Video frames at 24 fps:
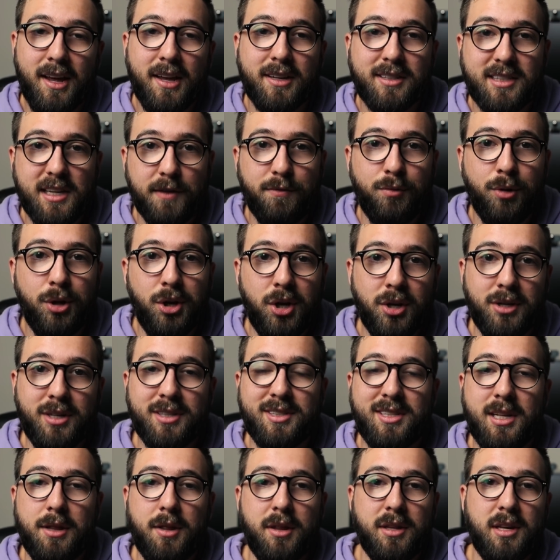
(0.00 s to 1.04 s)
it's definitely good to
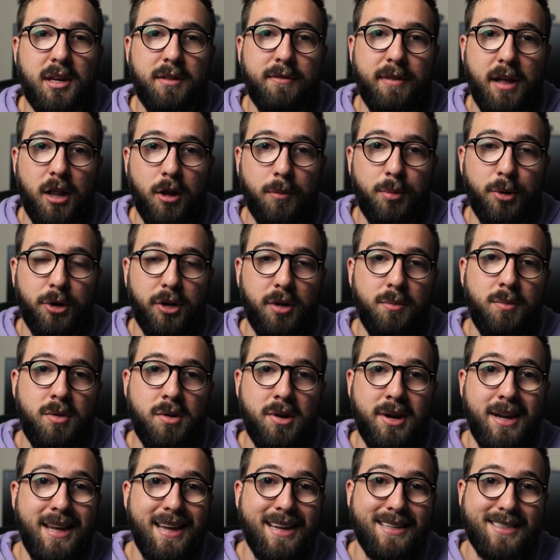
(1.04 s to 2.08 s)
see that the developer
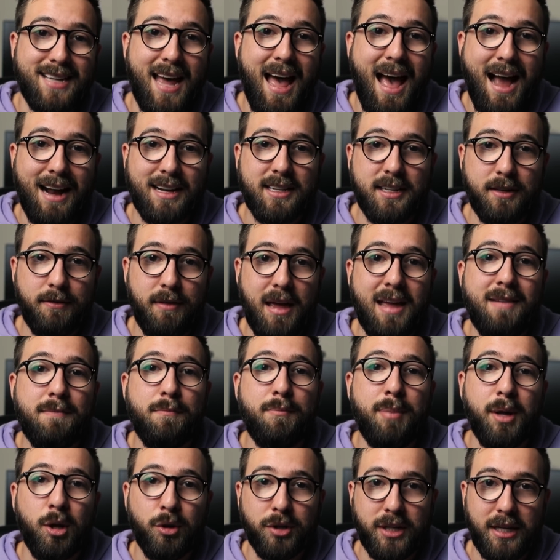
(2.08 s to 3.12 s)
community is active and
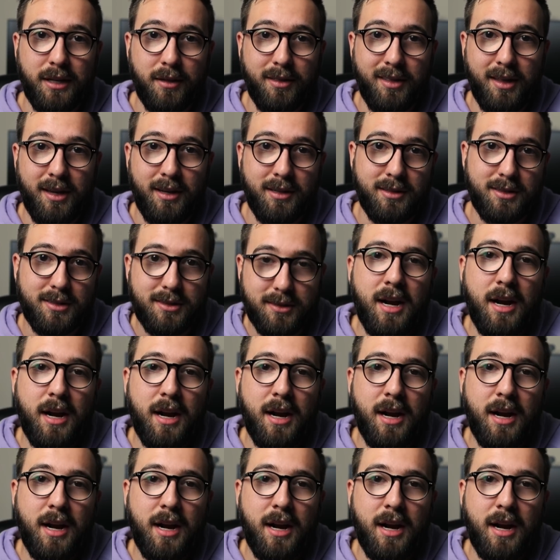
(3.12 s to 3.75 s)
building things.